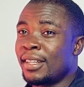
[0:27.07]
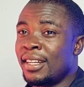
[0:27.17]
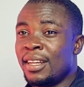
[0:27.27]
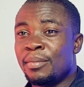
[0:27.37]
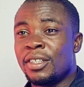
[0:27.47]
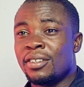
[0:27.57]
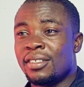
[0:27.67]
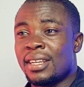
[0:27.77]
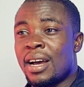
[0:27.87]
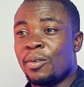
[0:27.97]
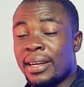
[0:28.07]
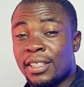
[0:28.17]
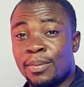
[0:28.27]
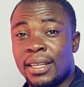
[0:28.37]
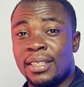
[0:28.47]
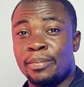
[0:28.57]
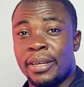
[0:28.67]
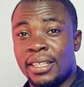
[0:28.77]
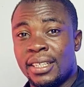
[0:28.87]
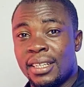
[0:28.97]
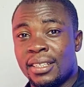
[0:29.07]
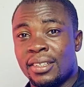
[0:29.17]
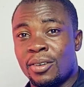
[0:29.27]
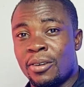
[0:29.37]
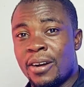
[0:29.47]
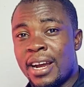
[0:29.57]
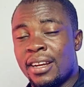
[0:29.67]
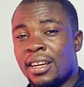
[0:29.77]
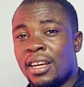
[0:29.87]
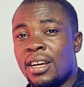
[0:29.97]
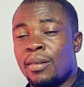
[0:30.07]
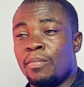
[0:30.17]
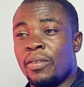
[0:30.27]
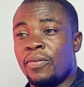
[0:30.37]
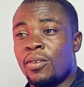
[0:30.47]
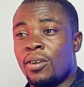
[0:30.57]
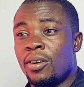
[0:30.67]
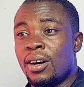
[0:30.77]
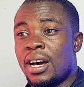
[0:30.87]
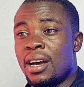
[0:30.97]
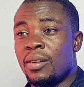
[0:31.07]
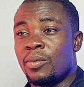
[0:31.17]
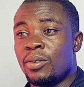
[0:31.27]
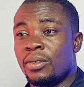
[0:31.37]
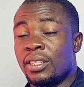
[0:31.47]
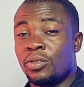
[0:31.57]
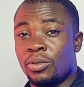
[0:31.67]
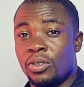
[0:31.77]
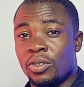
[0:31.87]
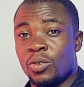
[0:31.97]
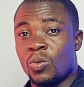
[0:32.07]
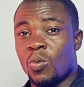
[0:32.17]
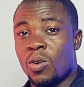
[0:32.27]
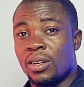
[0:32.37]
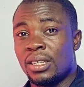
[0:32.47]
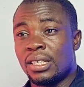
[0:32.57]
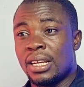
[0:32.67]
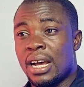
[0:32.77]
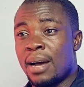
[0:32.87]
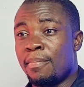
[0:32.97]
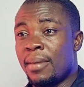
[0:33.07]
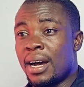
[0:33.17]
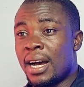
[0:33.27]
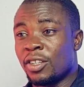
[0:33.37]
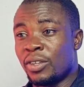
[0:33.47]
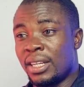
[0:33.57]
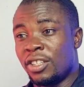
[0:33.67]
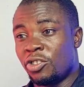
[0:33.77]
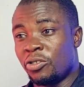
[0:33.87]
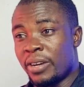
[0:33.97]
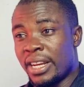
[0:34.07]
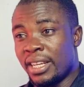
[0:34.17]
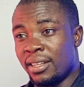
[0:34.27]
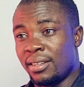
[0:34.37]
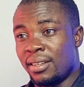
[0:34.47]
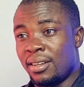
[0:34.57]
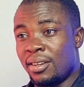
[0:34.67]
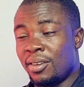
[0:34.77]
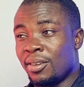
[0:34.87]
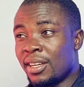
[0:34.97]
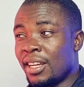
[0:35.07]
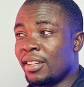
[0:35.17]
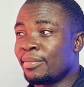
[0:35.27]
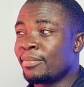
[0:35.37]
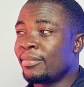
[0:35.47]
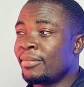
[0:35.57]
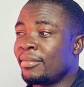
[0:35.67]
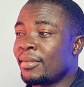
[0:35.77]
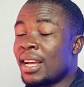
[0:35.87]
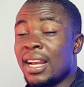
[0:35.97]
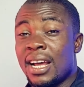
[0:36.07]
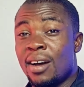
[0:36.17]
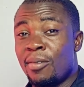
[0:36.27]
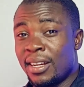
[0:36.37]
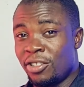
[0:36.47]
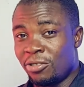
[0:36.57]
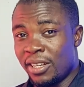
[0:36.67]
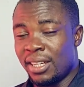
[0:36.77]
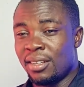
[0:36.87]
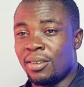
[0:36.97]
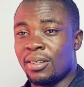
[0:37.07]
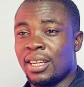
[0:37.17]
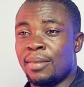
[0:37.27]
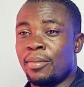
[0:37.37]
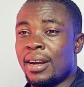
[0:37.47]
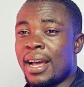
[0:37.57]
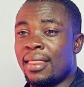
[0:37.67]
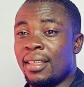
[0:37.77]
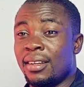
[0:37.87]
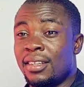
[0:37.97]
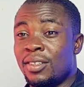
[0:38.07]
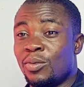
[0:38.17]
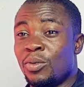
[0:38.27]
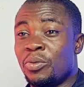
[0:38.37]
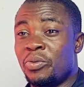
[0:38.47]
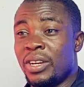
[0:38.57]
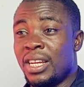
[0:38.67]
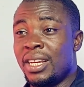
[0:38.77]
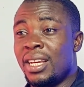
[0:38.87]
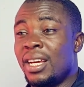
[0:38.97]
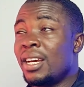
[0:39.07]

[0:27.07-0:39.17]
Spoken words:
will explain the basics, all right, before I will introduce what I'm actually trading, okay, and how I trade. Okay, but I think this will really